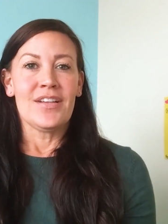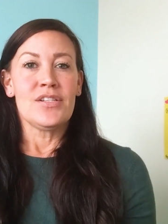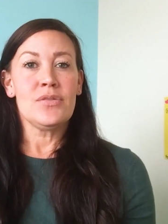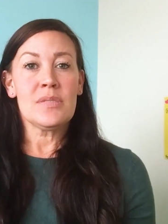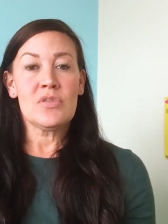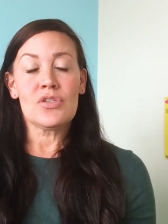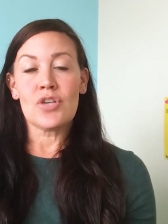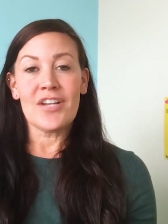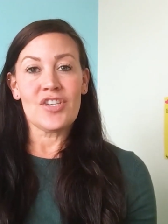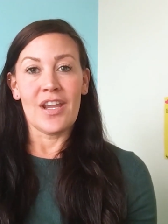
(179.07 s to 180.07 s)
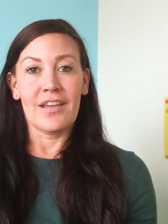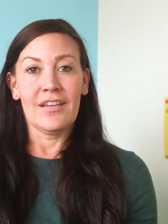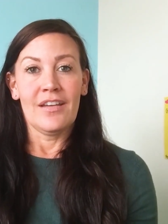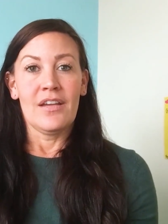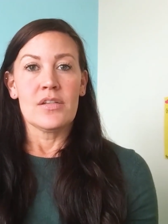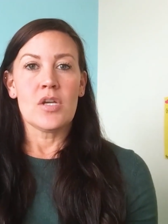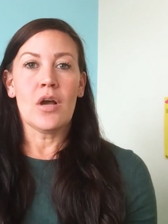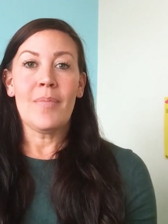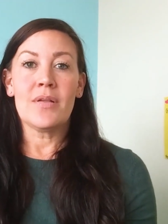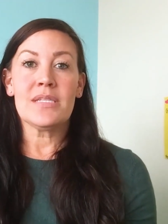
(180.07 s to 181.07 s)
do some stretching,
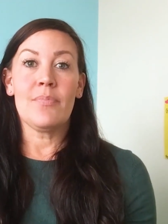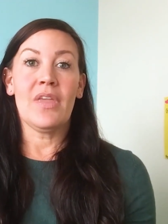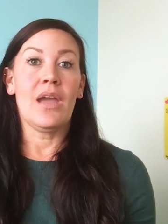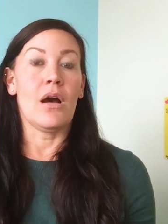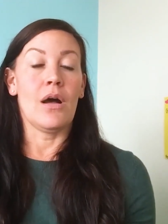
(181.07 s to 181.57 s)
talk about something